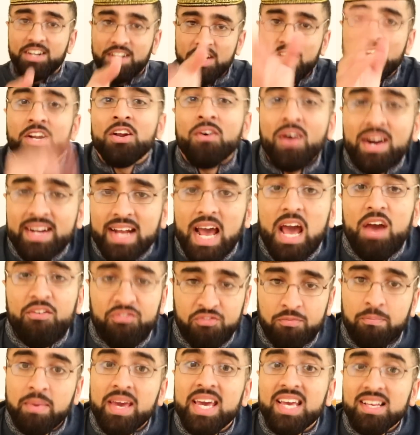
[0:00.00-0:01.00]
Do you know what
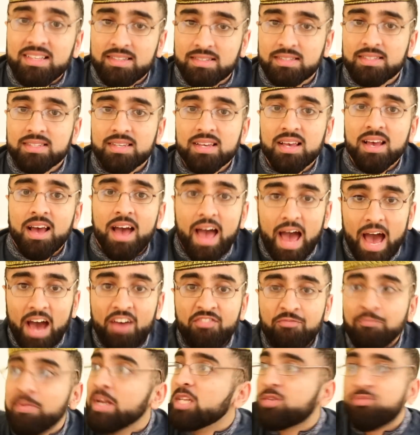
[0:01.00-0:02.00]
F means?
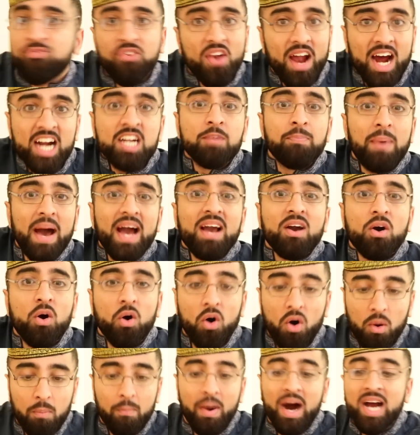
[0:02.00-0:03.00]
F means flight back
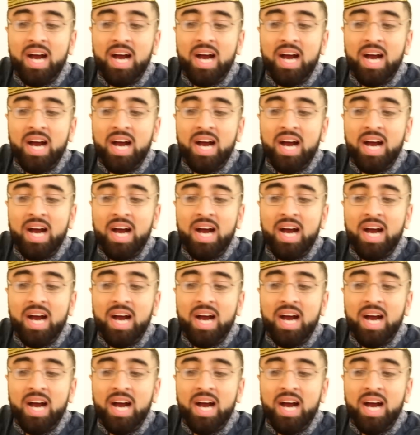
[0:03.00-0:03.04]
home.